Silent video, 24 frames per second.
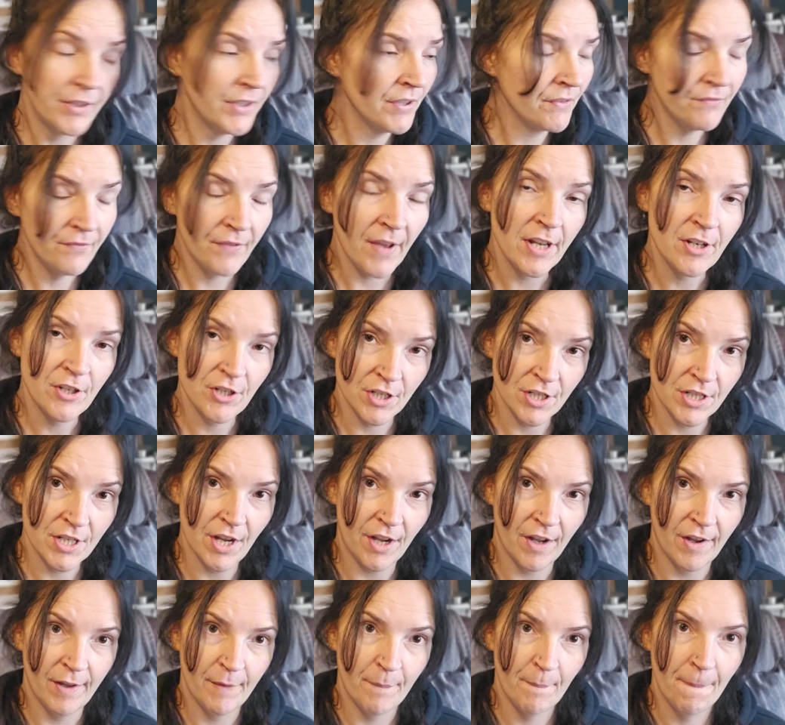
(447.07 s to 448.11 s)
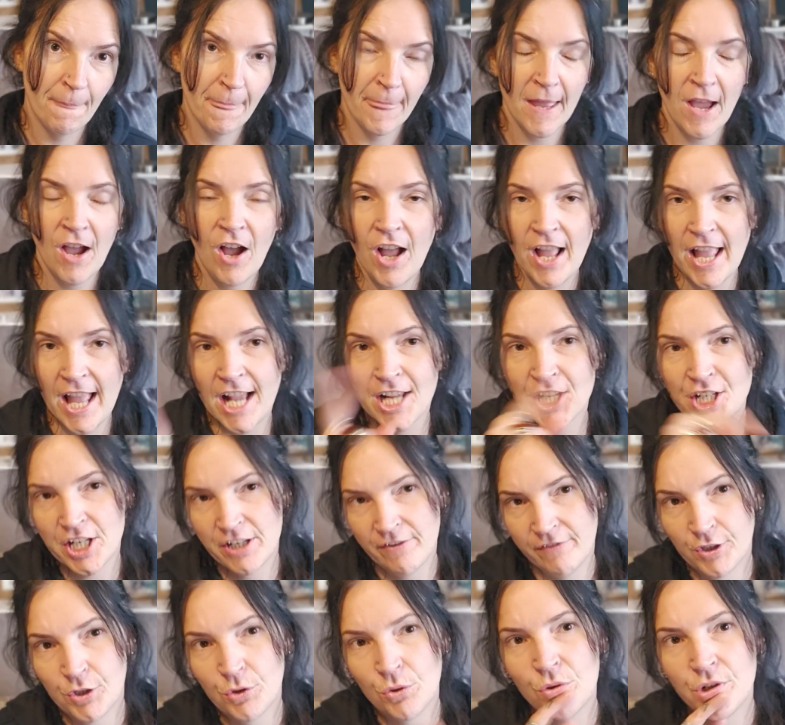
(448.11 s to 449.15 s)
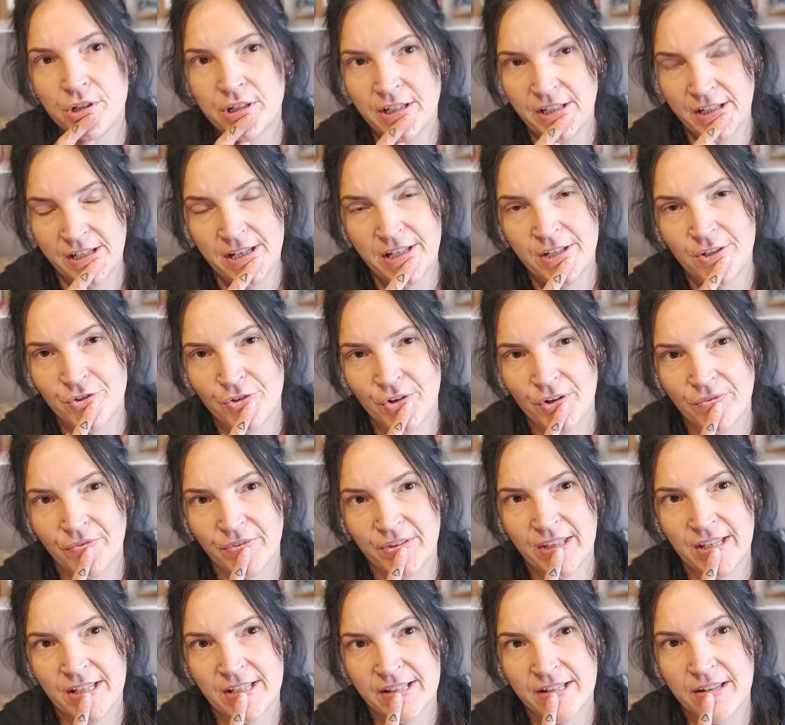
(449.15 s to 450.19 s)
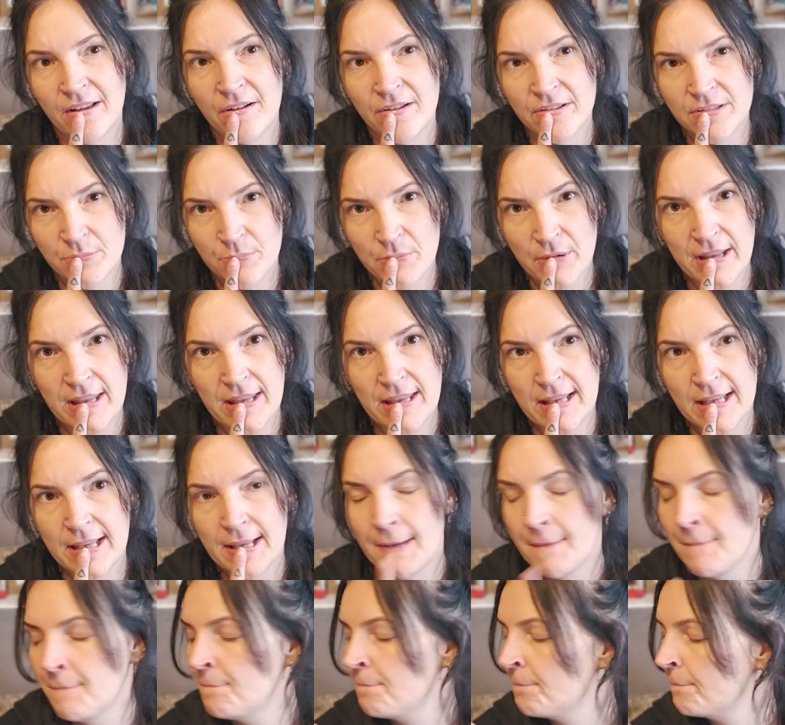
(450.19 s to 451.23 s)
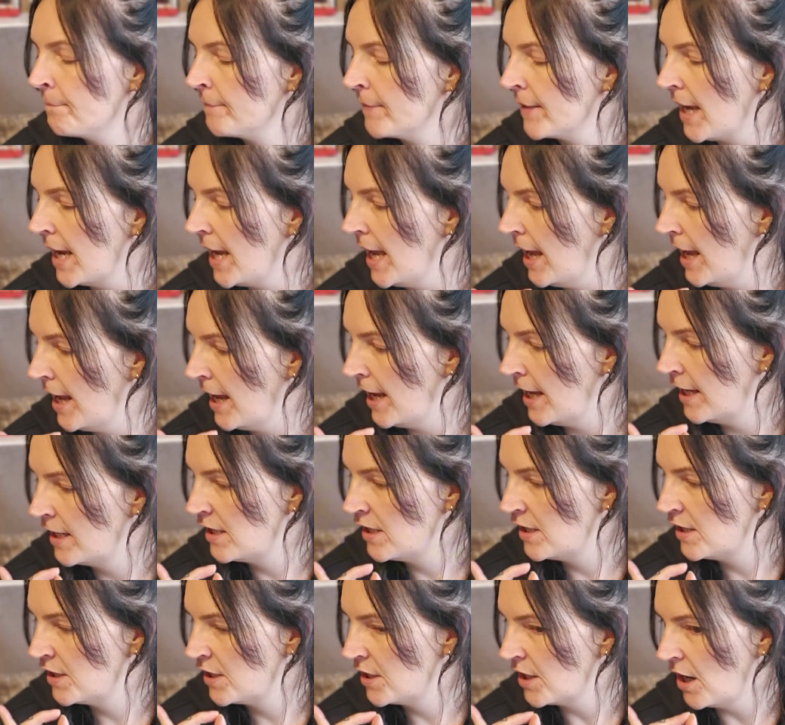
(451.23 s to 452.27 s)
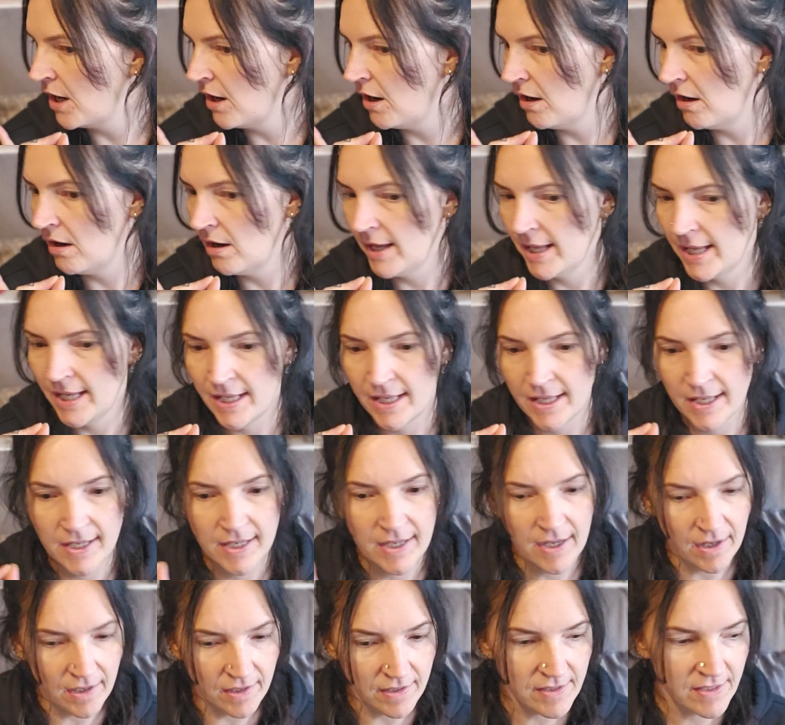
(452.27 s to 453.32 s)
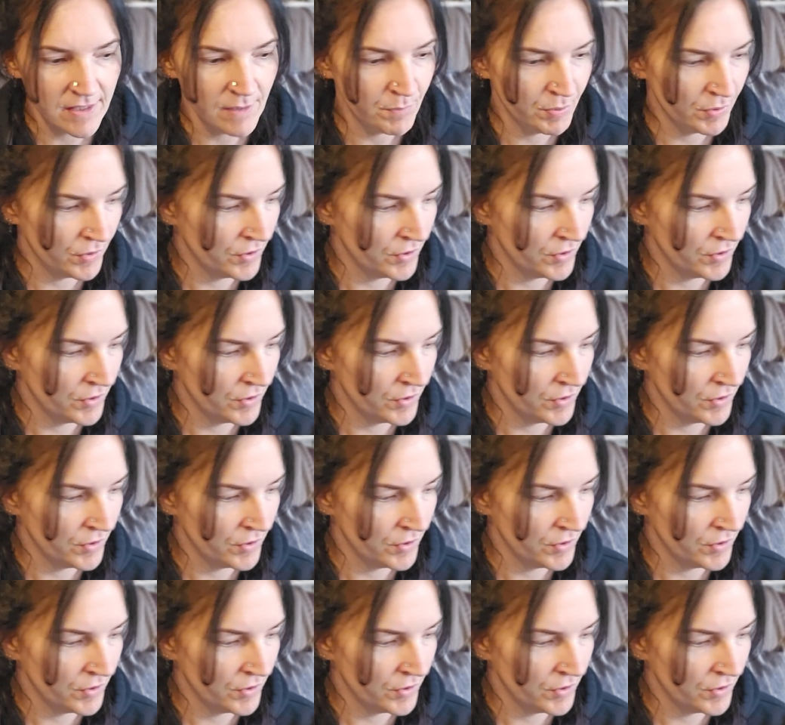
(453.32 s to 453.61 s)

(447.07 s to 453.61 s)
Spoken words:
confession time, I actually recorded an intro for this last week, and I cast the